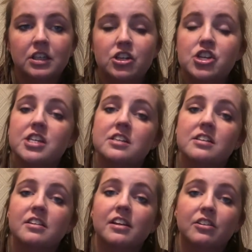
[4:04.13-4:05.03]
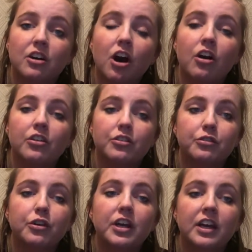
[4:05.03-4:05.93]
Jesus is God's
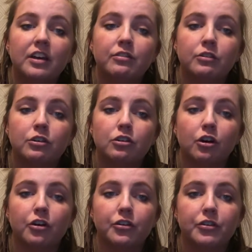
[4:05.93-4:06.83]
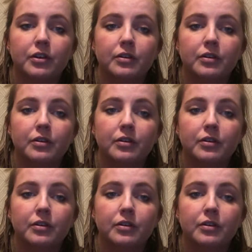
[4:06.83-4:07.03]
free gift to us.